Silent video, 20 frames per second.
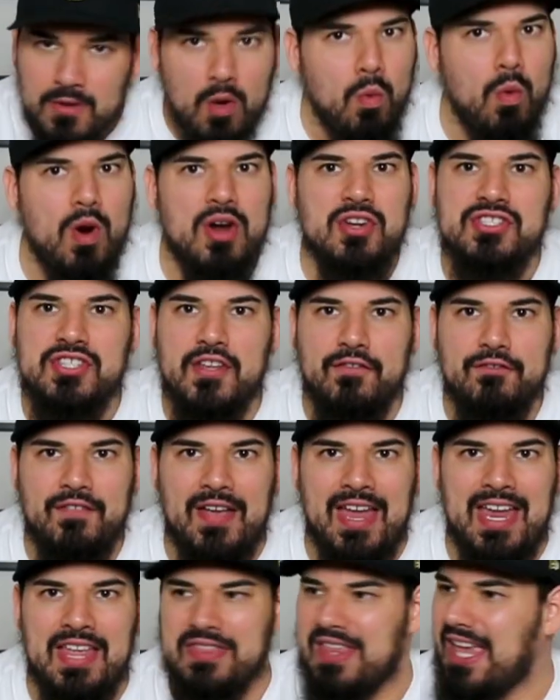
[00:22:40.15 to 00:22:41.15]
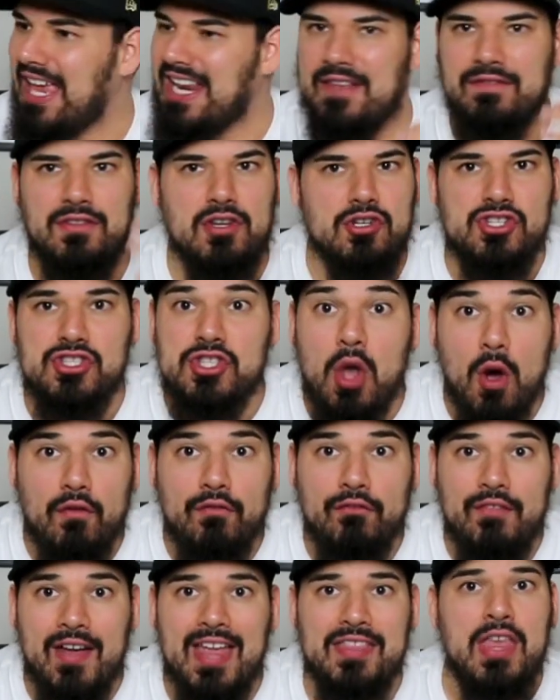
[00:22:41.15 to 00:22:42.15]
where's the faith? And if there's no
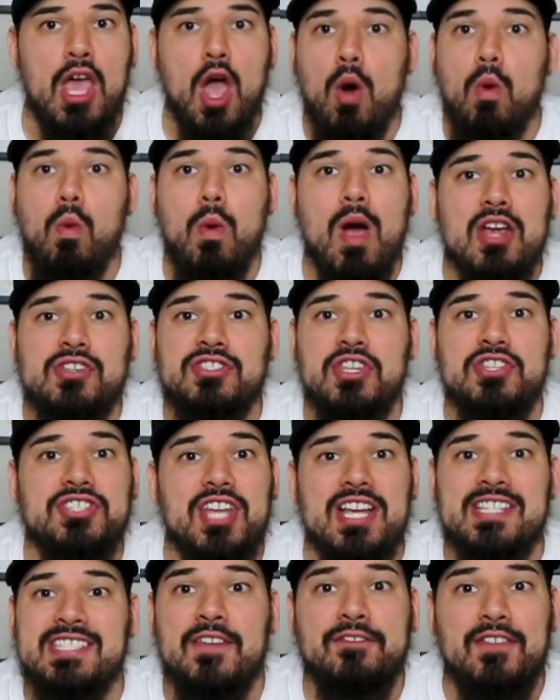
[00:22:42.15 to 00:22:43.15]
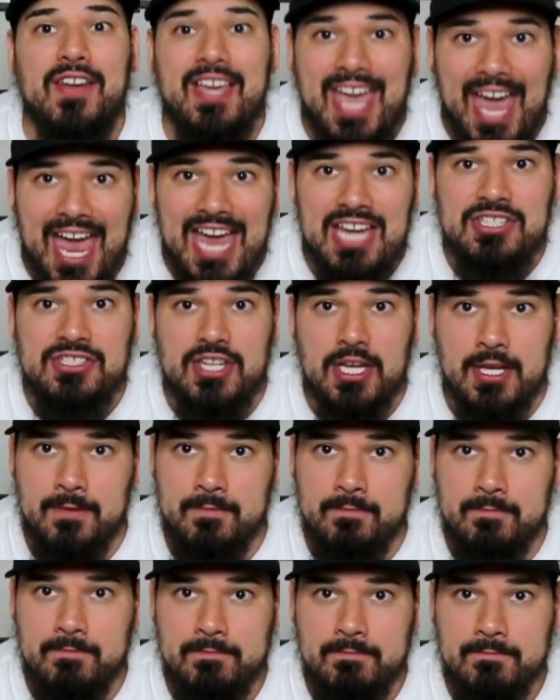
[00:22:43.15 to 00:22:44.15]
faith, where's the justification?
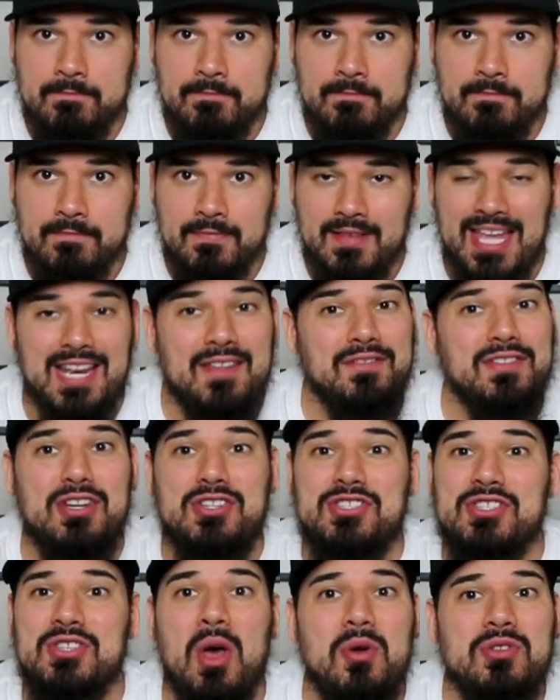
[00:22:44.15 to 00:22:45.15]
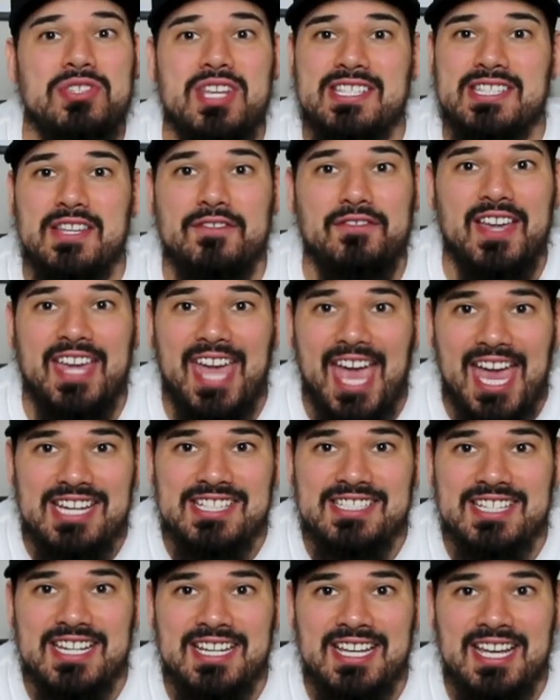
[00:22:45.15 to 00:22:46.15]
And if there's no
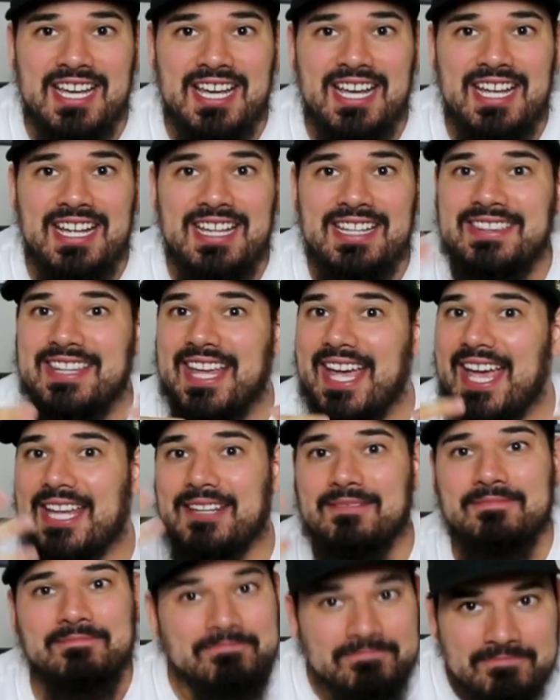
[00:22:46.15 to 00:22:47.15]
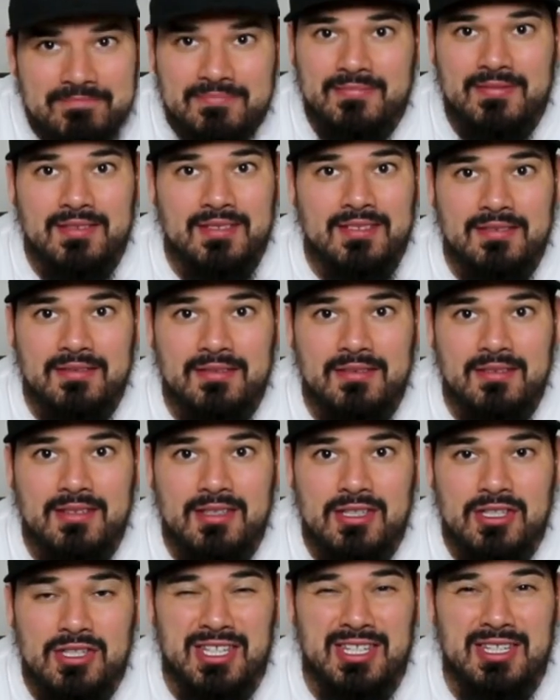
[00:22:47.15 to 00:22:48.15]
justification, then
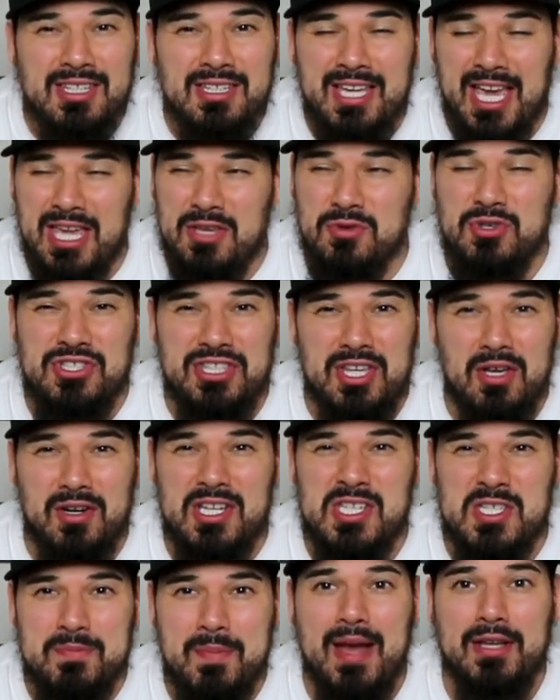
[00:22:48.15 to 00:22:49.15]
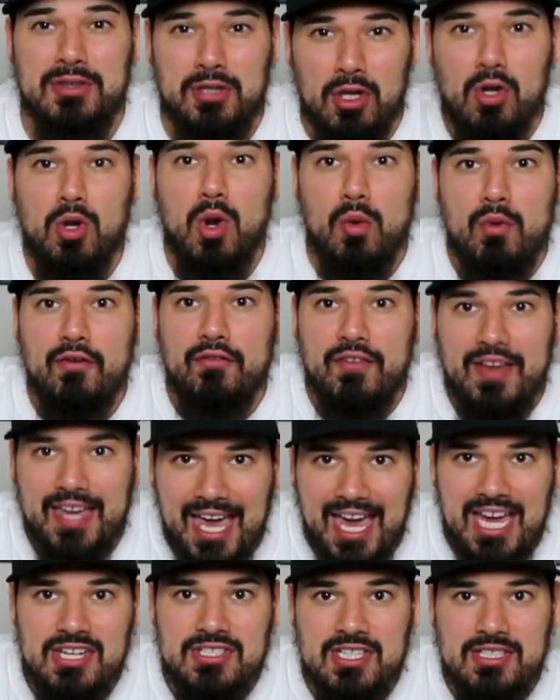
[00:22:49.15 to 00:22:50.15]
can you still expect the
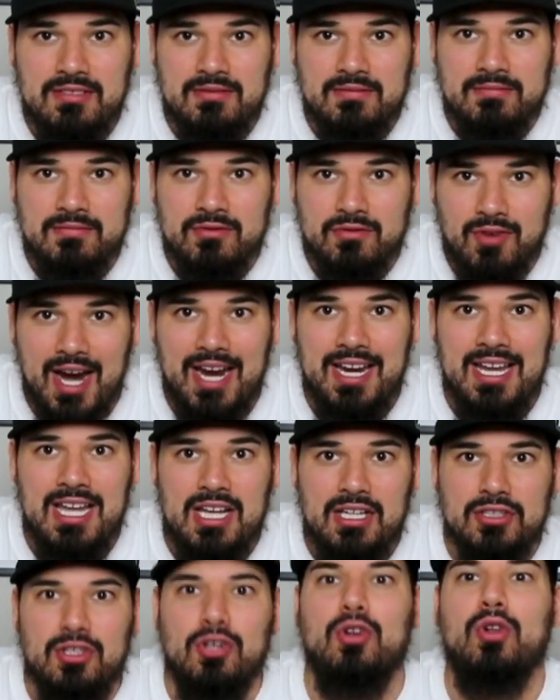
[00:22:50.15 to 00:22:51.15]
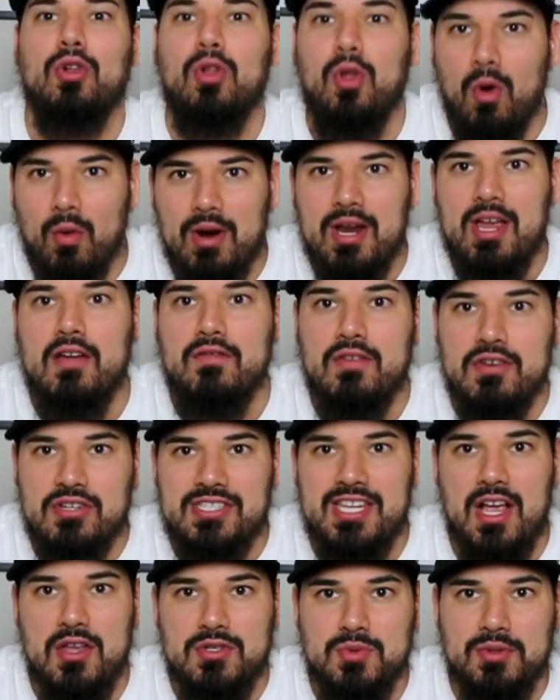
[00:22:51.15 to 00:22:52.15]
glorification, right? The glorying of
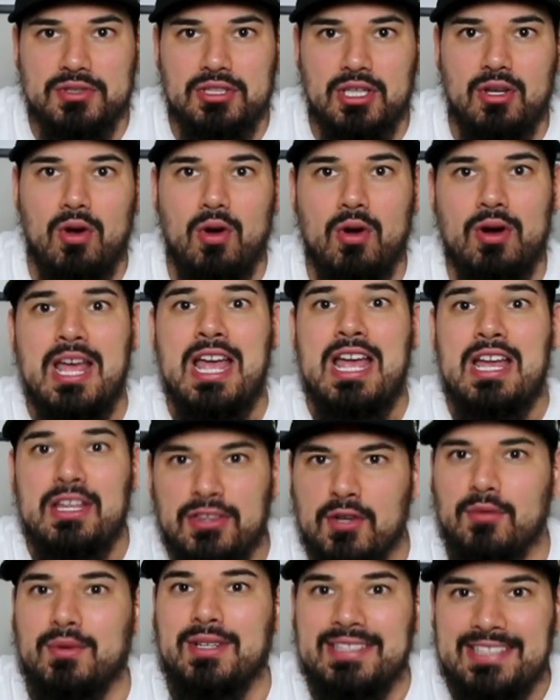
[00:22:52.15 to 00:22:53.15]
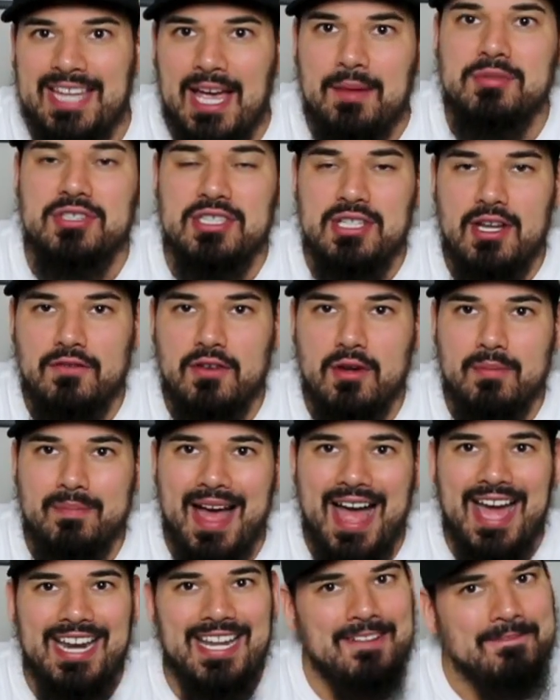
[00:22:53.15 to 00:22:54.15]
yourselves with the Lord, the redemption of your
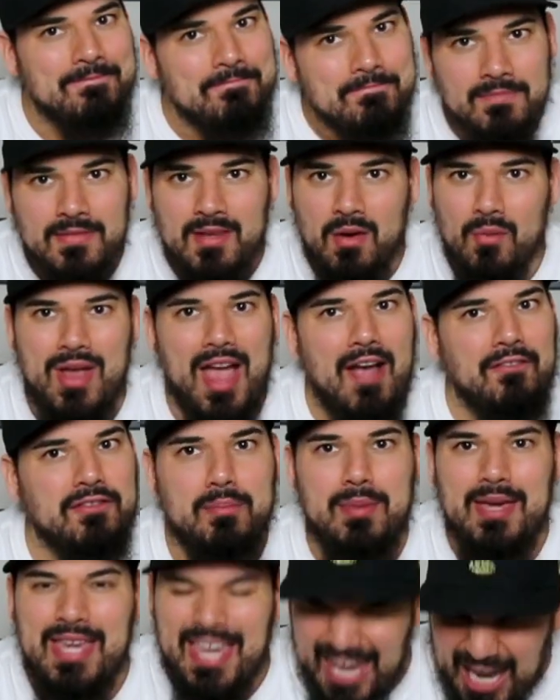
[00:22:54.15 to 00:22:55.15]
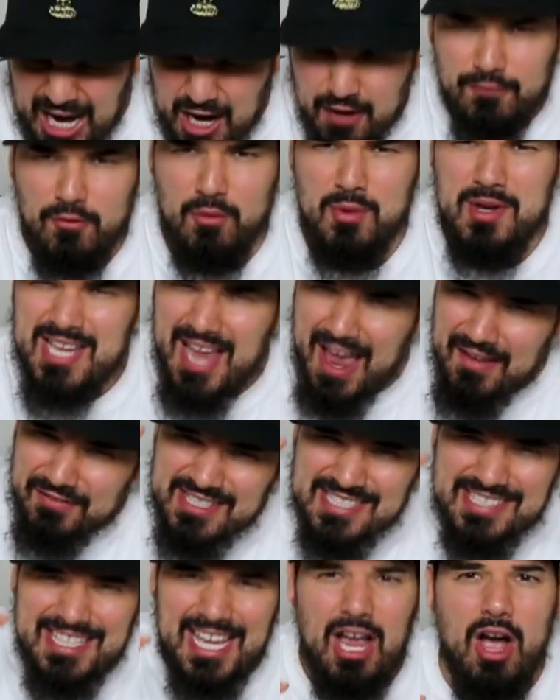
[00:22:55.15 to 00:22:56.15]
body. We have to be careful. We have to
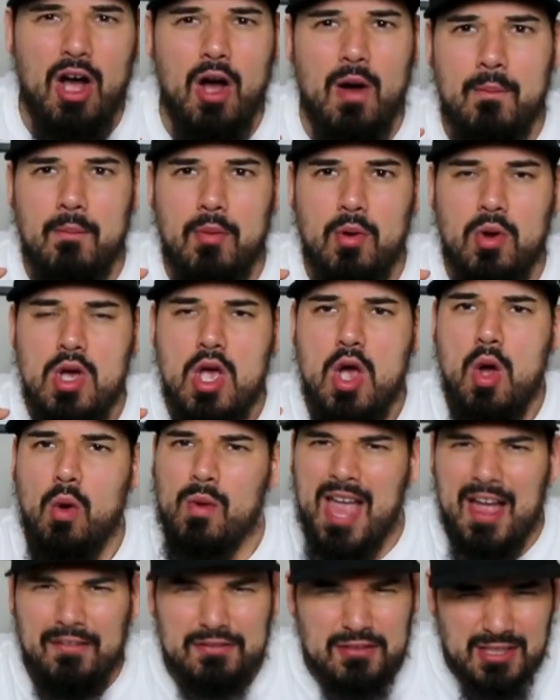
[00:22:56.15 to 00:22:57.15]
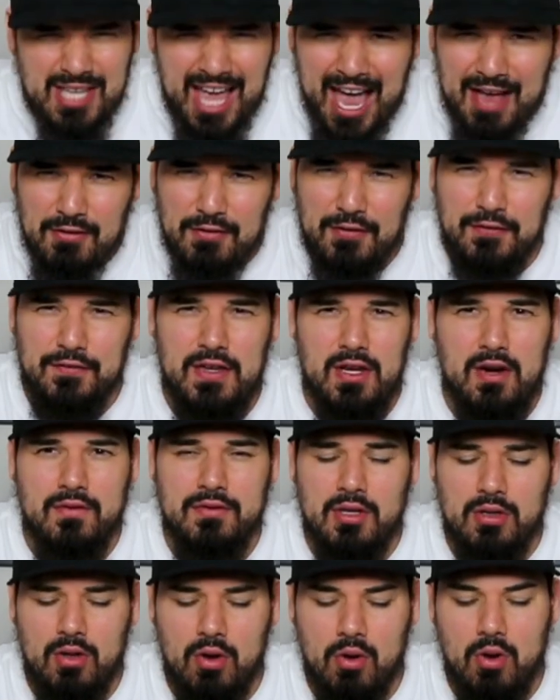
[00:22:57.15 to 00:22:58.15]
stay humble. We have to have a fear of
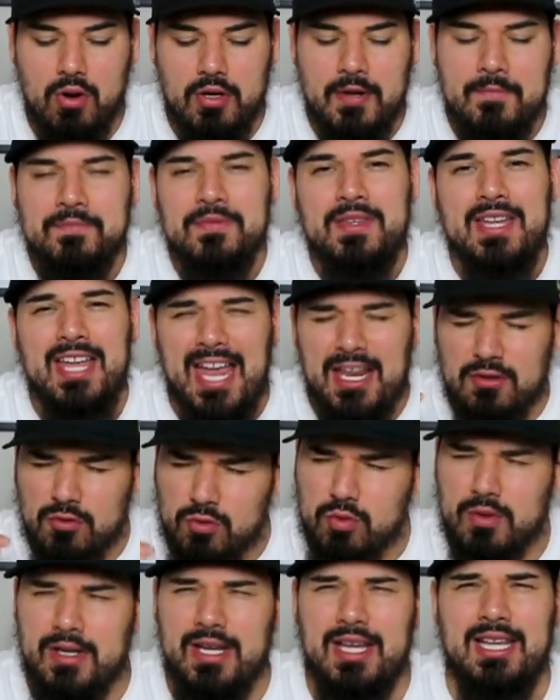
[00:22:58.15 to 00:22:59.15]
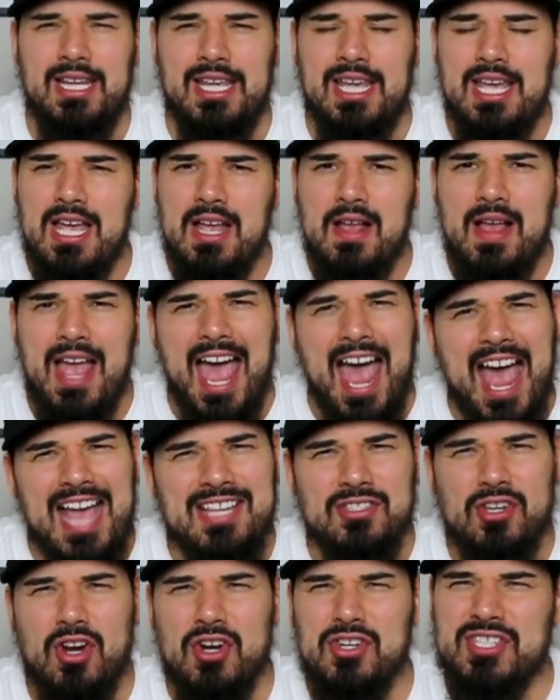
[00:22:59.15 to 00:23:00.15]
the Lord and really
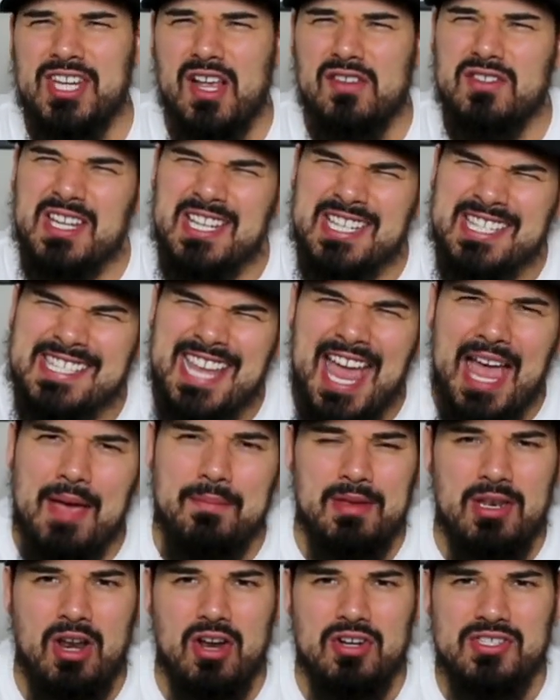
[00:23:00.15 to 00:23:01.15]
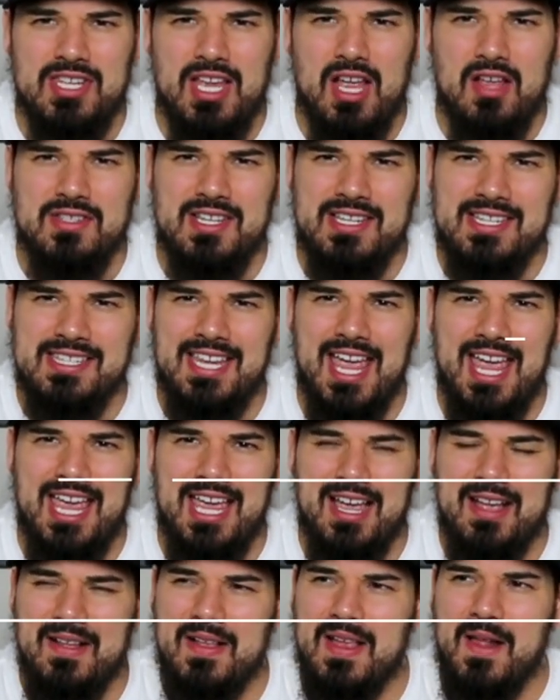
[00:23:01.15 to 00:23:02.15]
ask ourselves, examine ourselves and
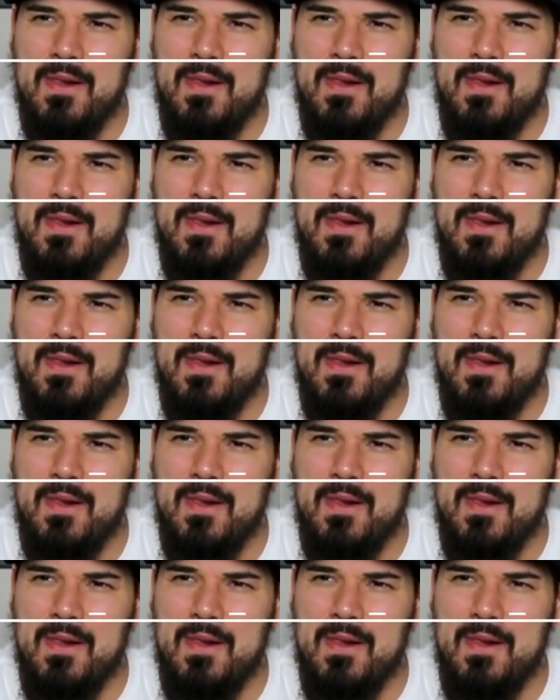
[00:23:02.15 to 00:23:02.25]
say,